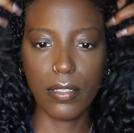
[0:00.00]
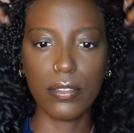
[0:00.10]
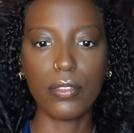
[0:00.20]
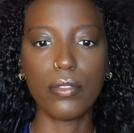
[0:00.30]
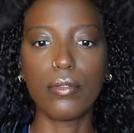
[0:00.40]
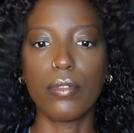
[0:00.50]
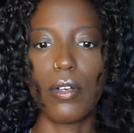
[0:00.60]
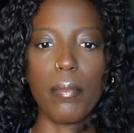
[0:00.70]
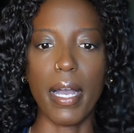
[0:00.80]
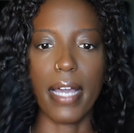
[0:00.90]
to
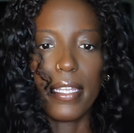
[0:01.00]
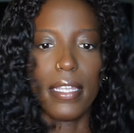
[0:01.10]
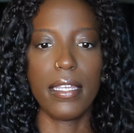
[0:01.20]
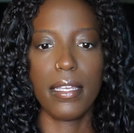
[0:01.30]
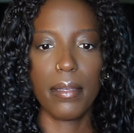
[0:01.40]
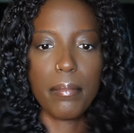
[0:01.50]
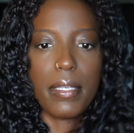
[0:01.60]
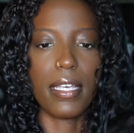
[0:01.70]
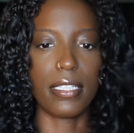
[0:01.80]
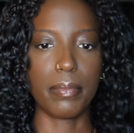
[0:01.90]
no body,
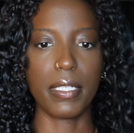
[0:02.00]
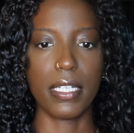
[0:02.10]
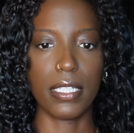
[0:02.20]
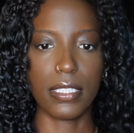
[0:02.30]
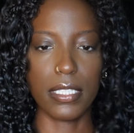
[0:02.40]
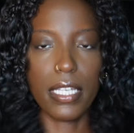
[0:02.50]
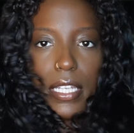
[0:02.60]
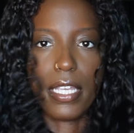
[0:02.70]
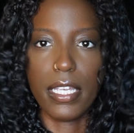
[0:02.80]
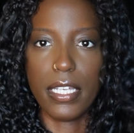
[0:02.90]
but that's because
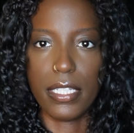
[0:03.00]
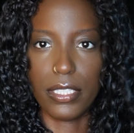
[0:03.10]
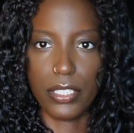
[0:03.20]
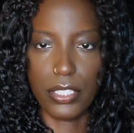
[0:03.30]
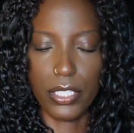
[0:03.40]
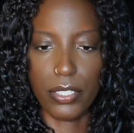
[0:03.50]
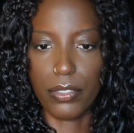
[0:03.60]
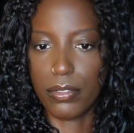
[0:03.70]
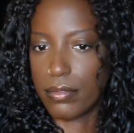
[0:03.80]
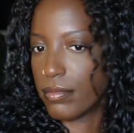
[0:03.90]
it is
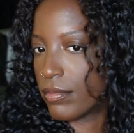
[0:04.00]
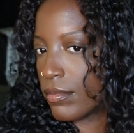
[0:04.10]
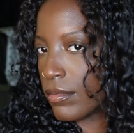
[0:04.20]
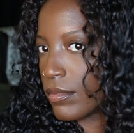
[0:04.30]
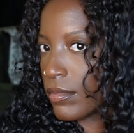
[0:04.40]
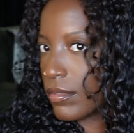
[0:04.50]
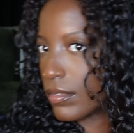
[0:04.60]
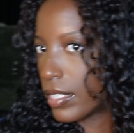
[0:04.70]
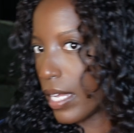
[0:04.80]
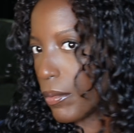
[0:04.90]
still
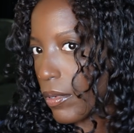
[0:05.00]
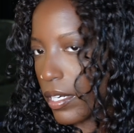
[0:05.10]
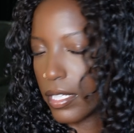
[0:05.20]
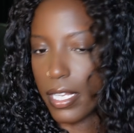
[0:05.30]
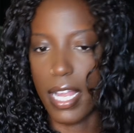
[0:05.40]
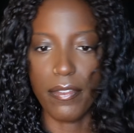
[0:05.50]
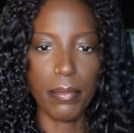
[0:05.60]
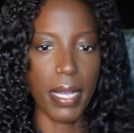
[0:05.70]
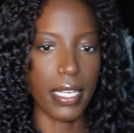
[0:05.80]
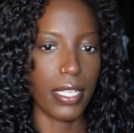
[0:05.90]
day one, and
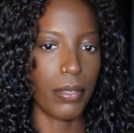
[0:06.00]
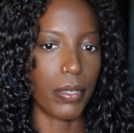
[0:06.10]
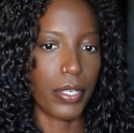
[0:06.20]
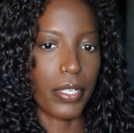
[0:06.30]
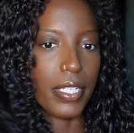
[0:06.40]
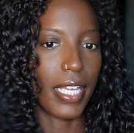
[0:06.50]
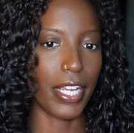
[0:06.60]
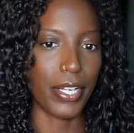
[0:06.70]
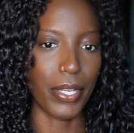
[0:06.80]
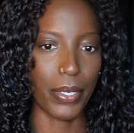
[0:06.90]
everybody with curly
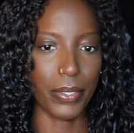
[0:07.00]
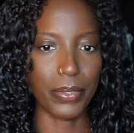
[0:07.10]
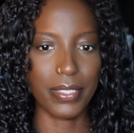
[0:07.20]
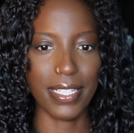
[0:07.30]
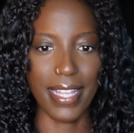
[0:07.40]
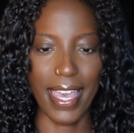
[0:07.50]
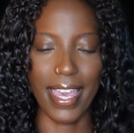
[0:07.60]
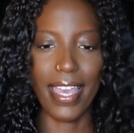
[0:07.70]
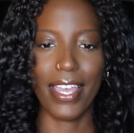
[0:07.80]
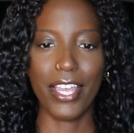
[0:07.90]
hair knows
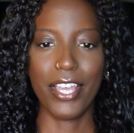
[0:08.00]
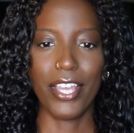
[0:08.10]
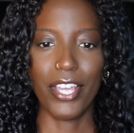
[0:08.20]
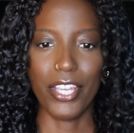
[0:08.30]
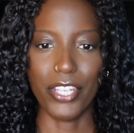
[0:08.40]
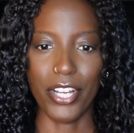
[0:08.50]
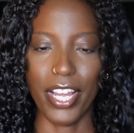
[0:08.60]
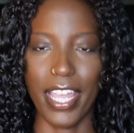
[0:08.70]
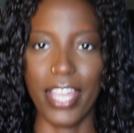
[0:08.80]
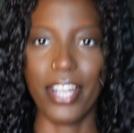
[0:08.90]
that your
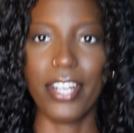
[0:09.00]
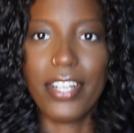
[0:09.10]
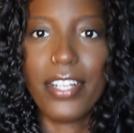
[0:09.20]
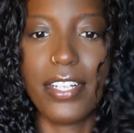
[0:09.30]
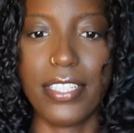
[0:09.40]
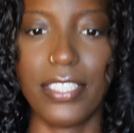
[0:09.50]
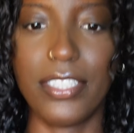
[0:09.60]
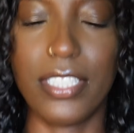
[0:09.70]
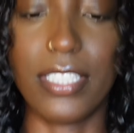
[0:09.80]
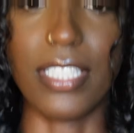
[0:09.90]
hair
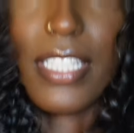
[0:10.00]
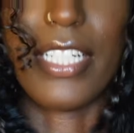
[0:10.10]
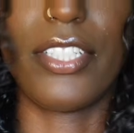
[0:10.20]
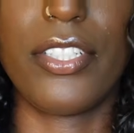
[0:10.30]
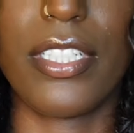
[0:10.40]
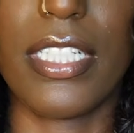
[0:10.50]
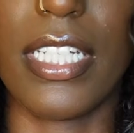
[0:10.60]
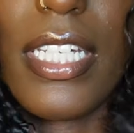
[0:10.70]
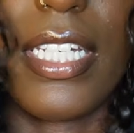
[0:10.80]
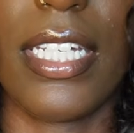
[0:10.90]
just
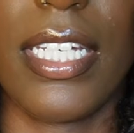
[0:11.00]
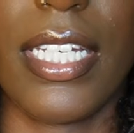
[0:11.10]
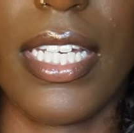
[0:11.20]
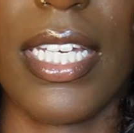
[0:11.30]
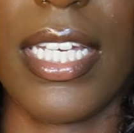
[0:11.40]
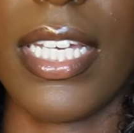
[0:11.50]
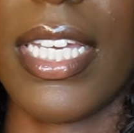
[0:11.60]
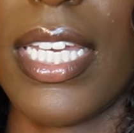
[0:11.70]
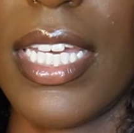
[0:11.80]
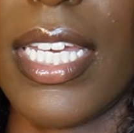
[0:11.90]
literally
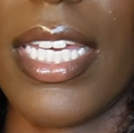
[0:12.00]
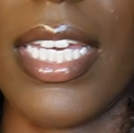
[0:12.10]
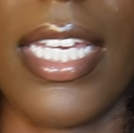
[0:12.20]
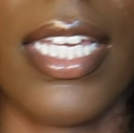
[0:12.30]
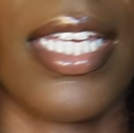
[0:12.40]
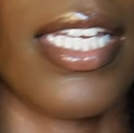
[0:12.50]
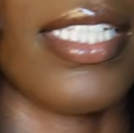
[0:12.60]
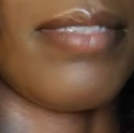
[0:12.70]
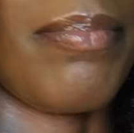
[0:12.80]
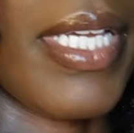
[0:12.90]

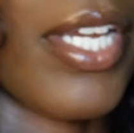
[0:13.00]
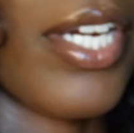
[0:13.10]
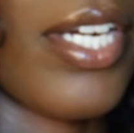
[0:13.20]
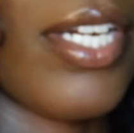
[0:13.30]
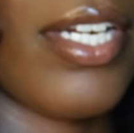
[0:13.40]
gets bigger